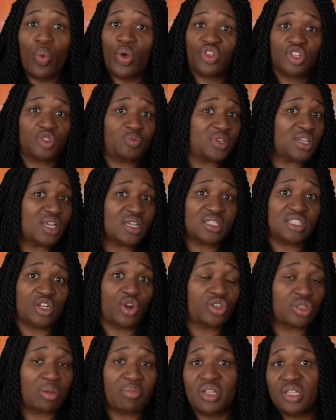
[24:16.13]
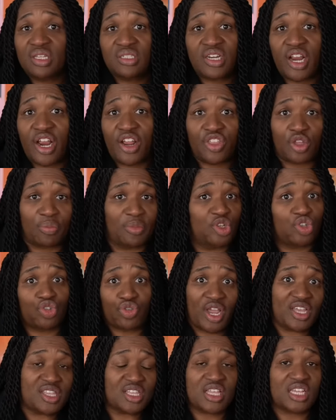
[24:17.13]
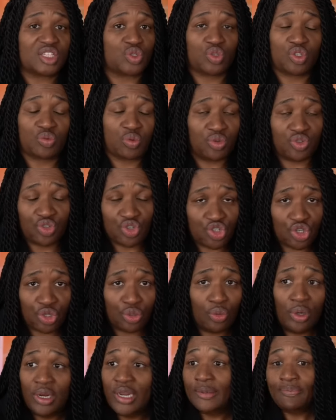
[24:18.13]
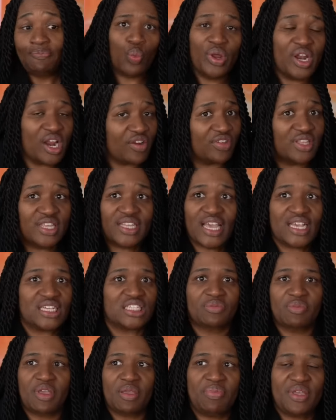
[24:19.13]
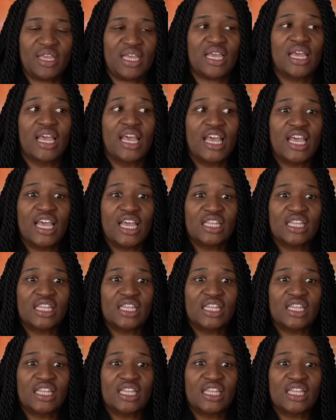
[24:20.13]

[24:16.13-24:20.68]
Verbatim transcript: whether it's because they're in the military and they've been trained that that's what they're supposed to do, whatever the case may be,